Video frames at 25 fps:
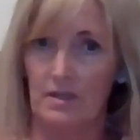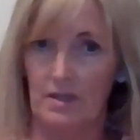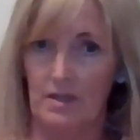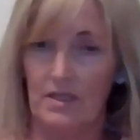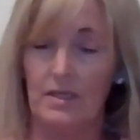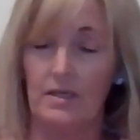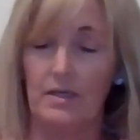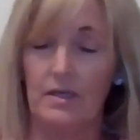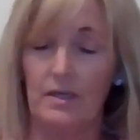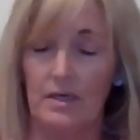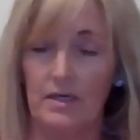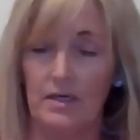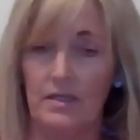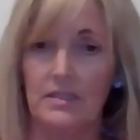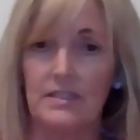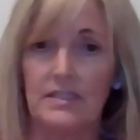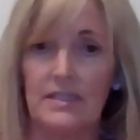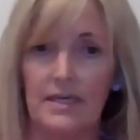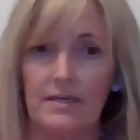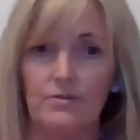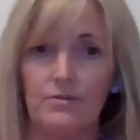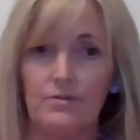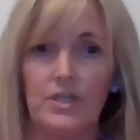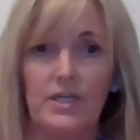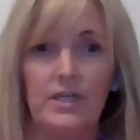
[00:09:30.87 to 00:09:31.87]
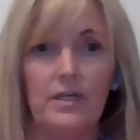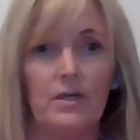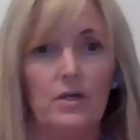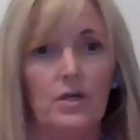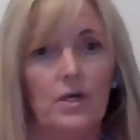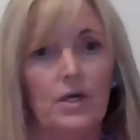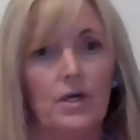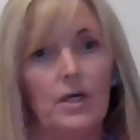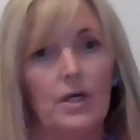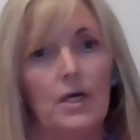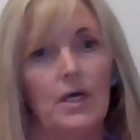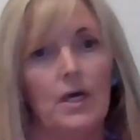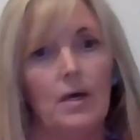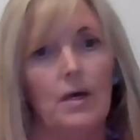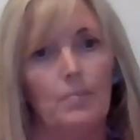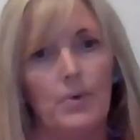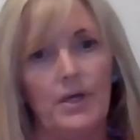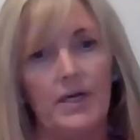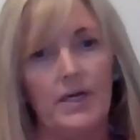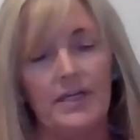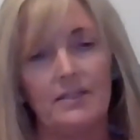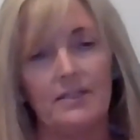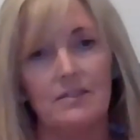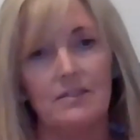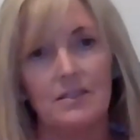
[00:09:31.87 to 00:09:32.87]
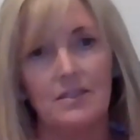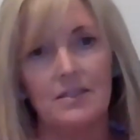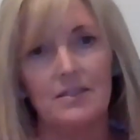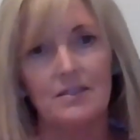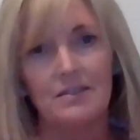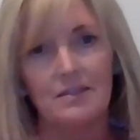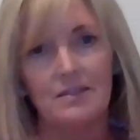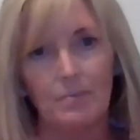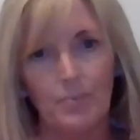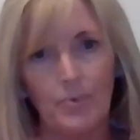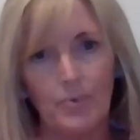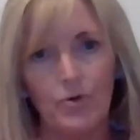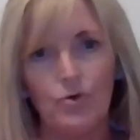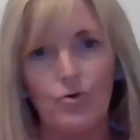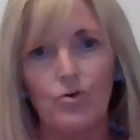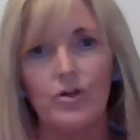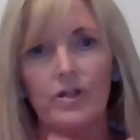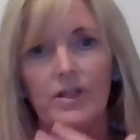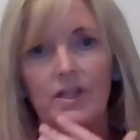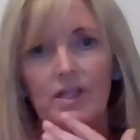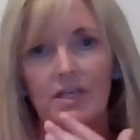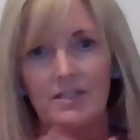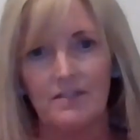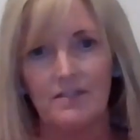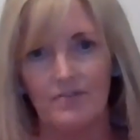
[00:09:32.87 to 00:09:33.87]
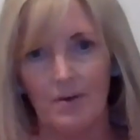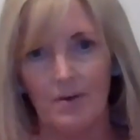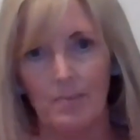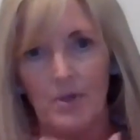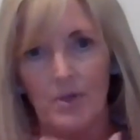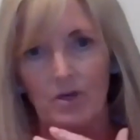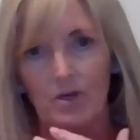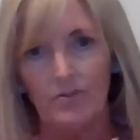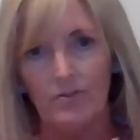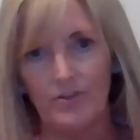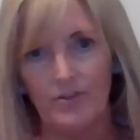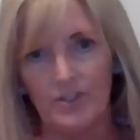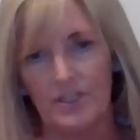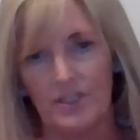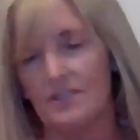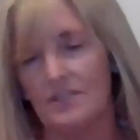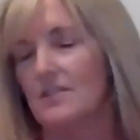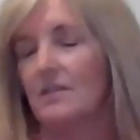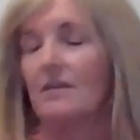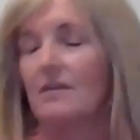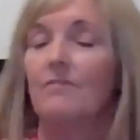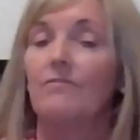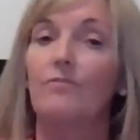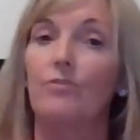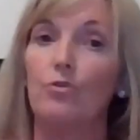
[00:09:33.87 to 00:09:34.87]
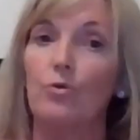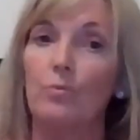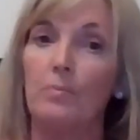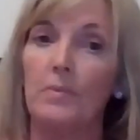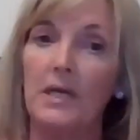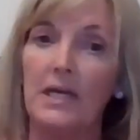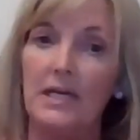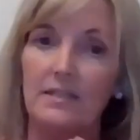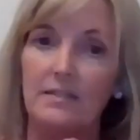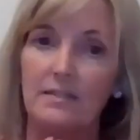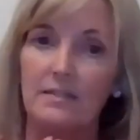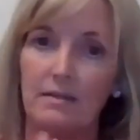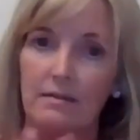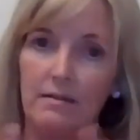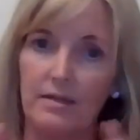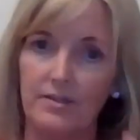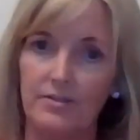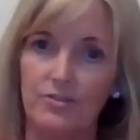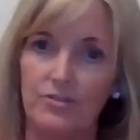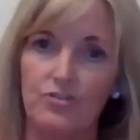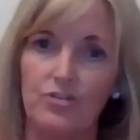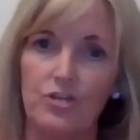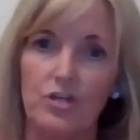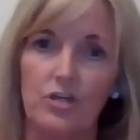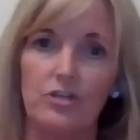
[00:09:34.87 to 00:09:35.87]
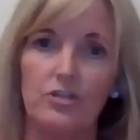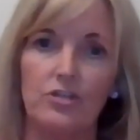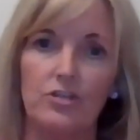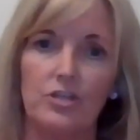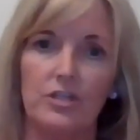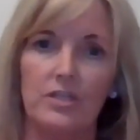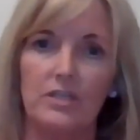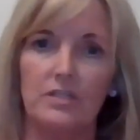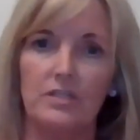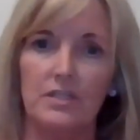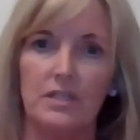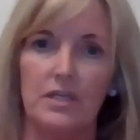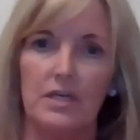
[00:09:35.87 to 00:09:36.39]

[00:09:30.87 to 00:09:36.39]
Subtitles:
in Saudi, but it's to support these family offices in formalizing their structures.